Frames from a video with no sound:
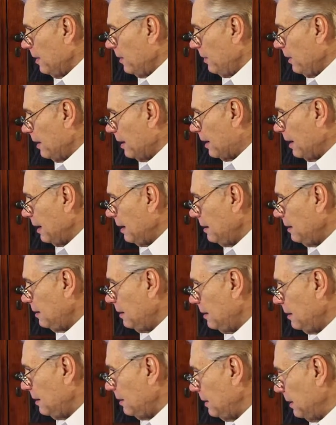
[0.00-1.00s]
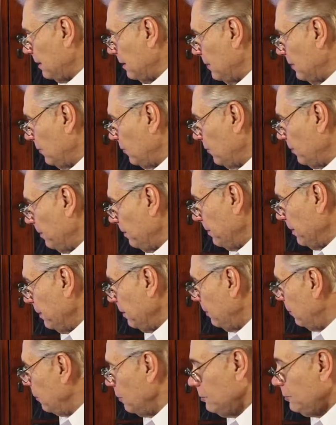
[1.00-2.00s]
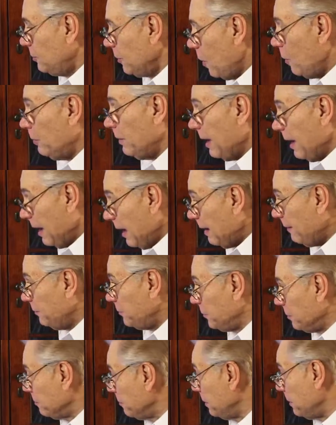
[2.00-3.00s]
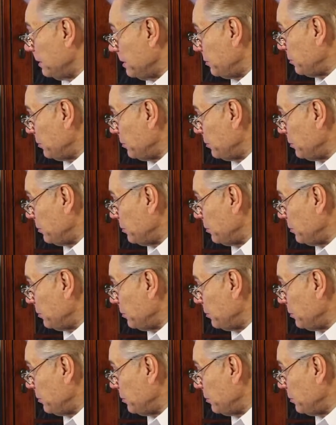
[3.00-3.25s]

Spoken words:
The idea is you don't have to really